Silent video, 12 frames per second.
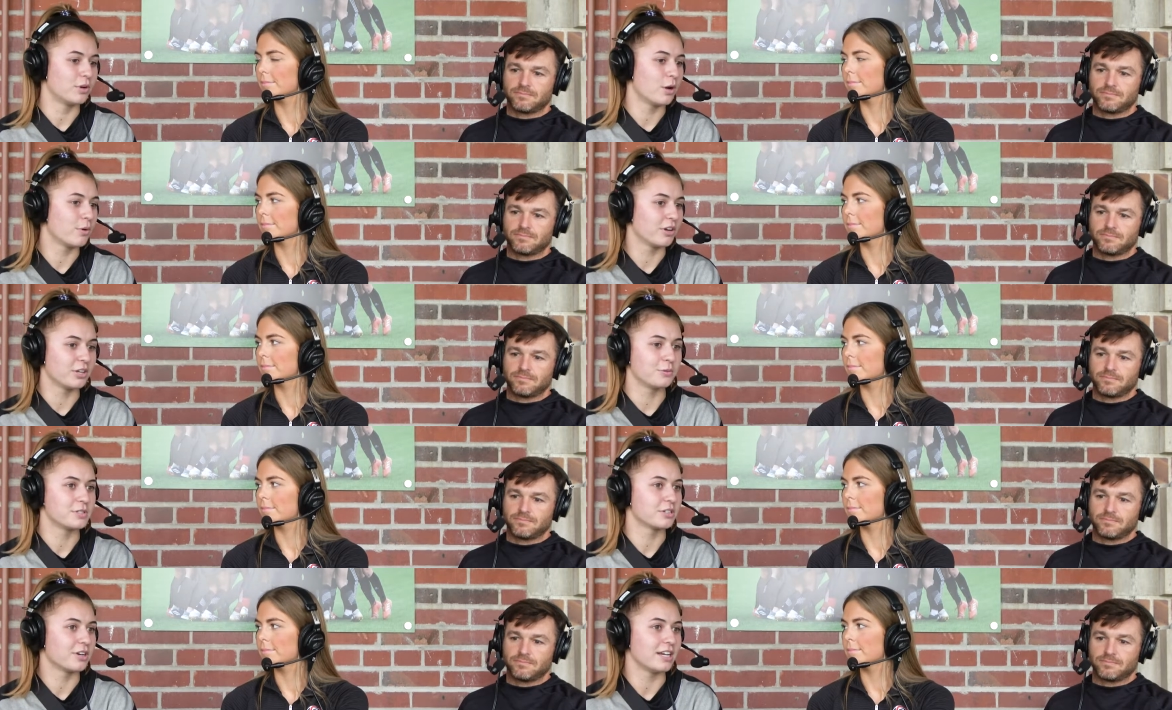
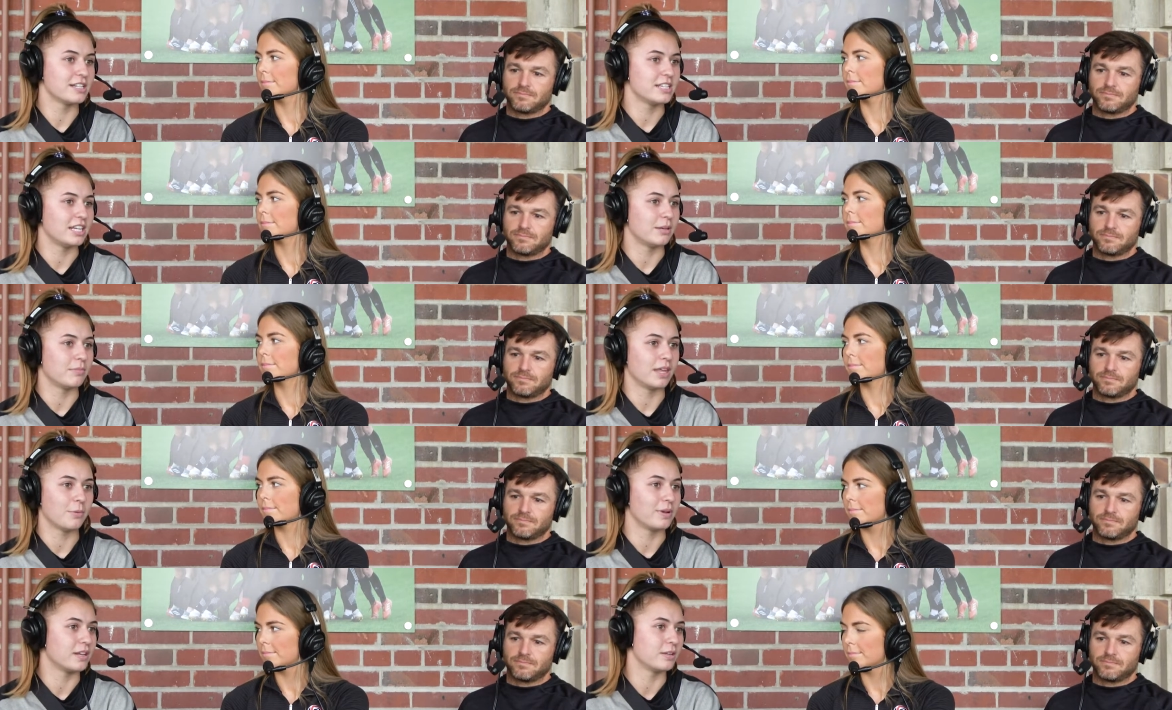Speaker 1: ORU was a great team.
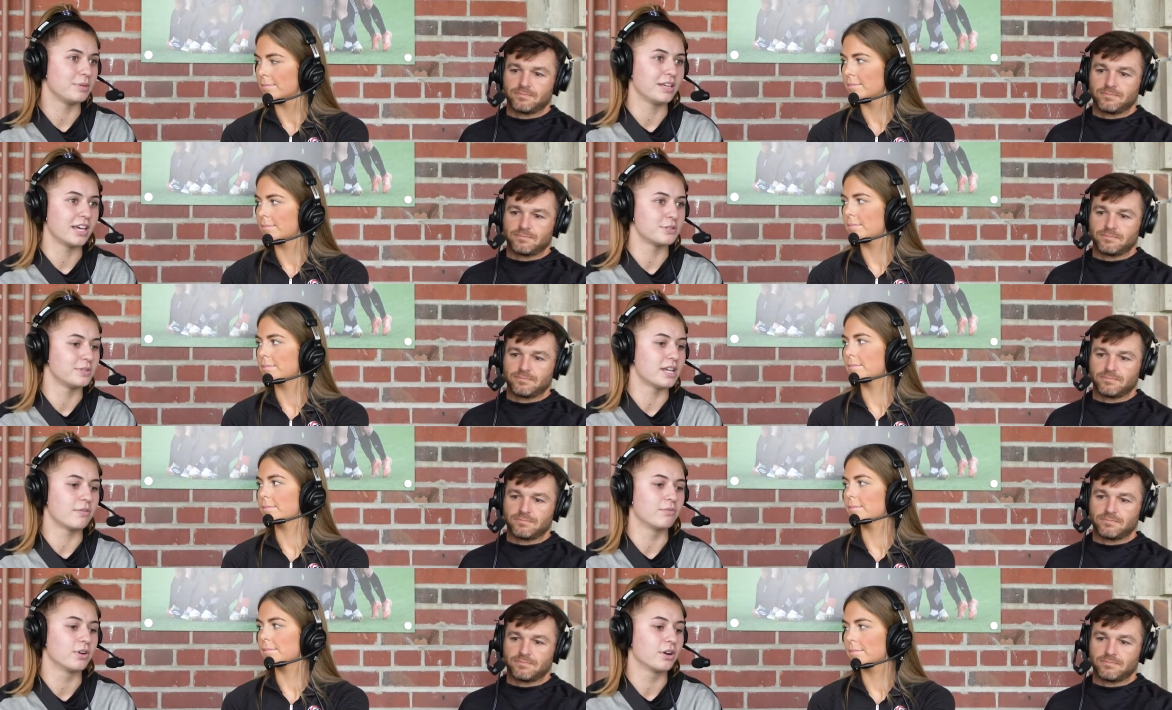They went into PKs with
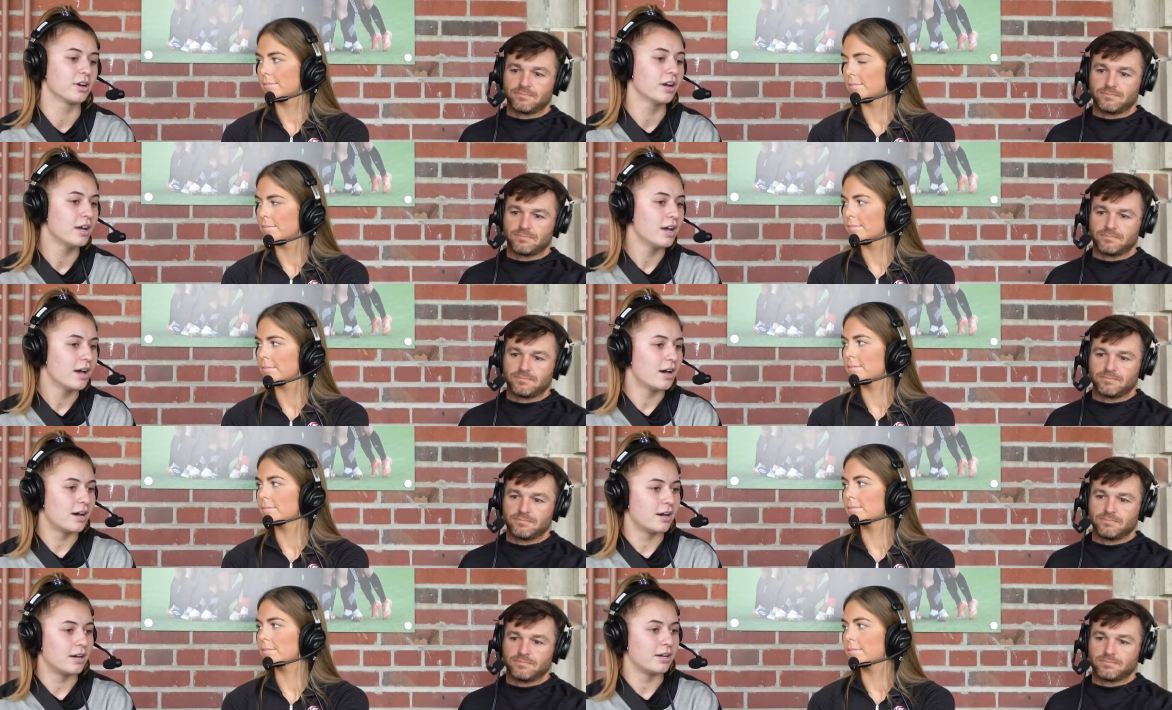Denver.
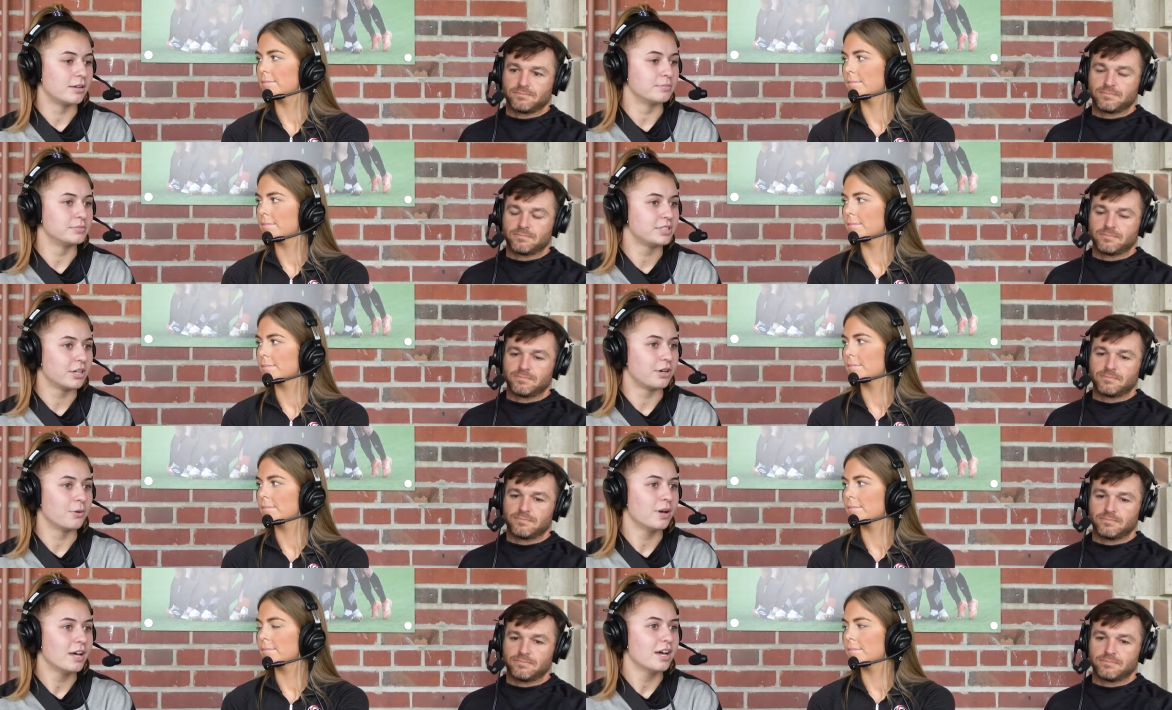
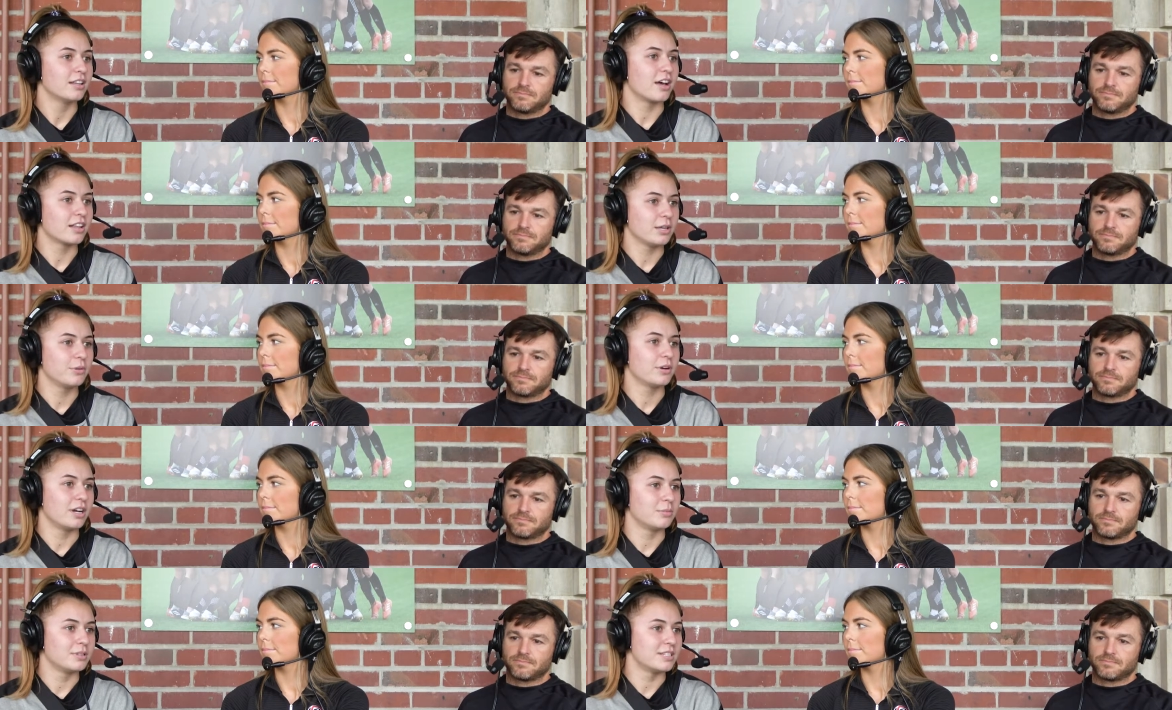So luckily we
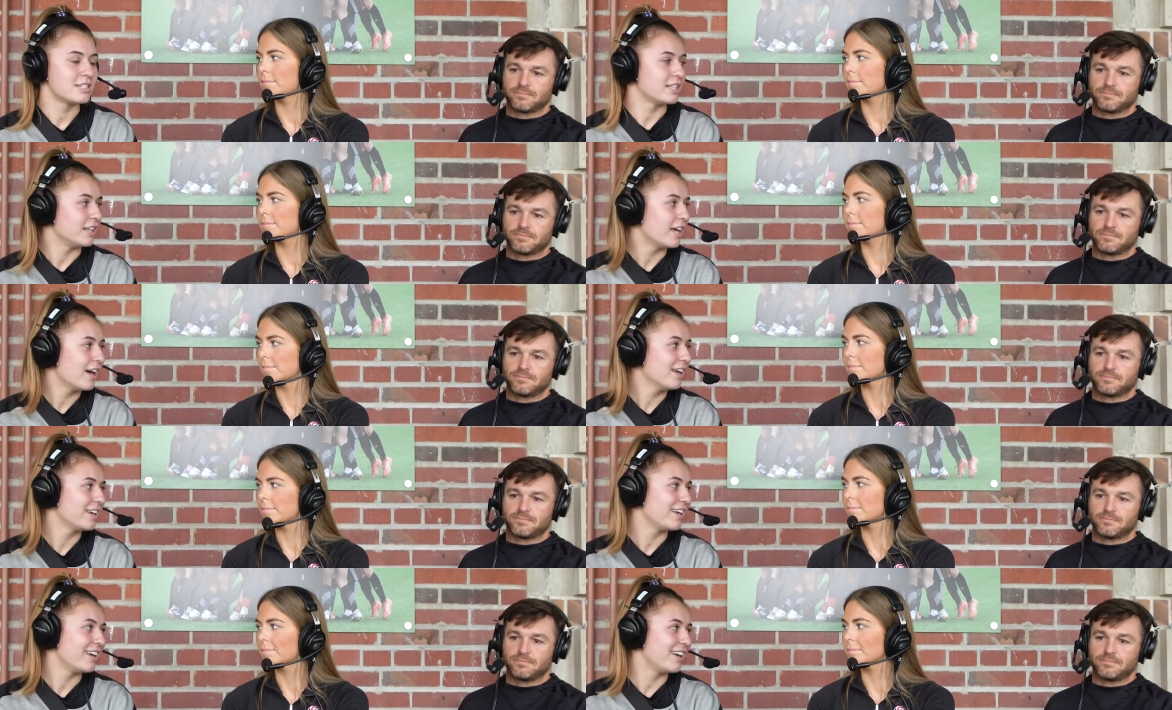were able to see
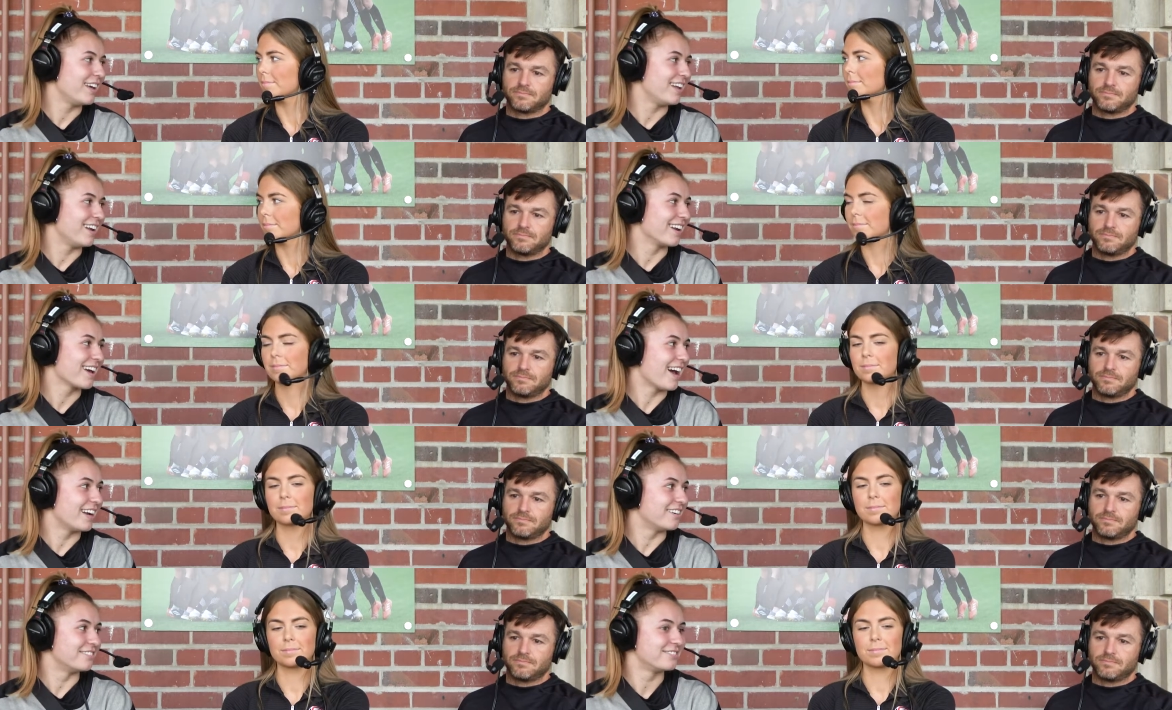that and
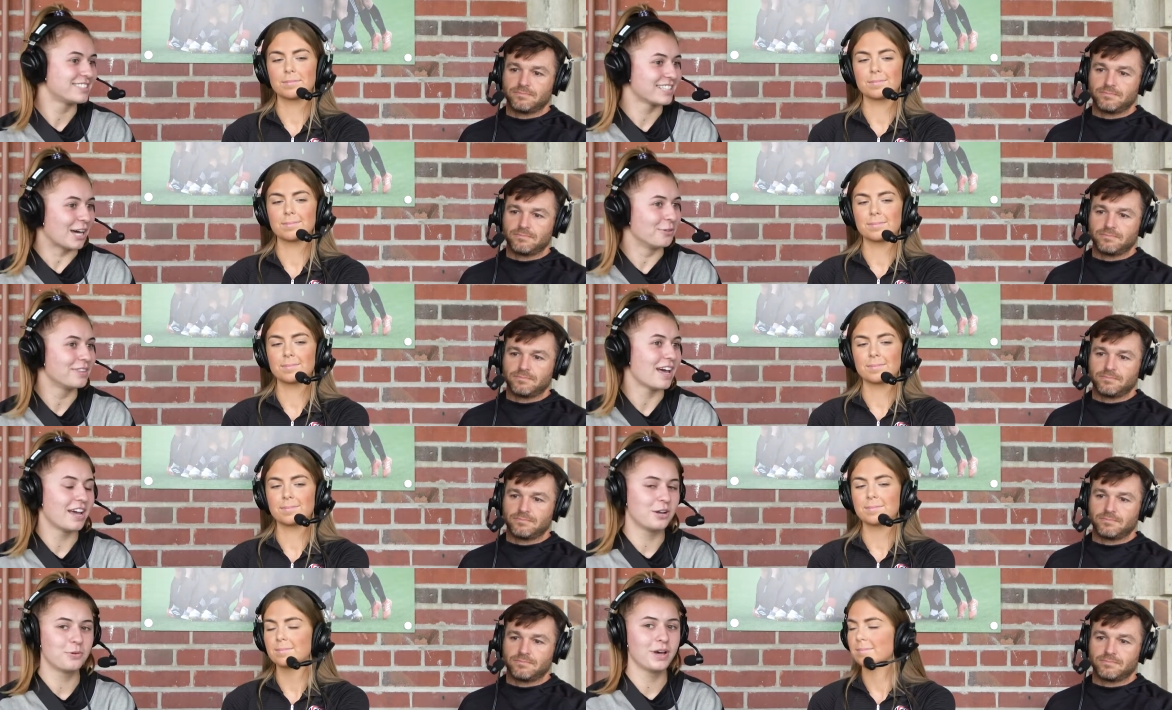kind of scout
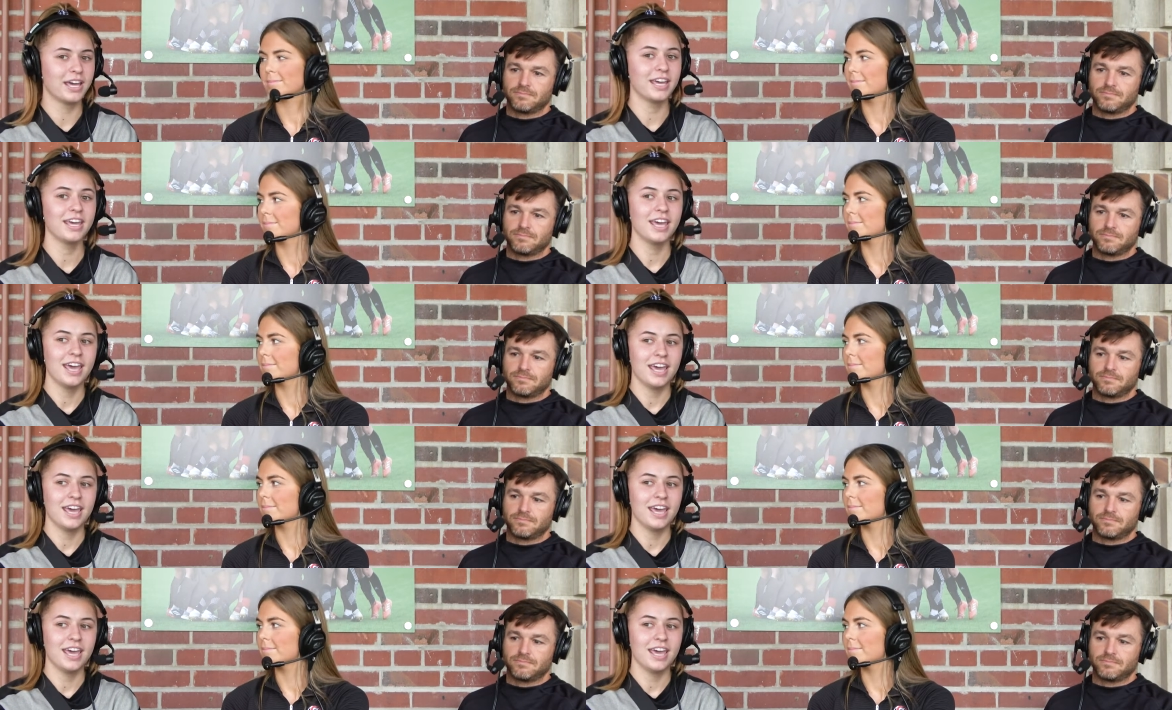that in a way.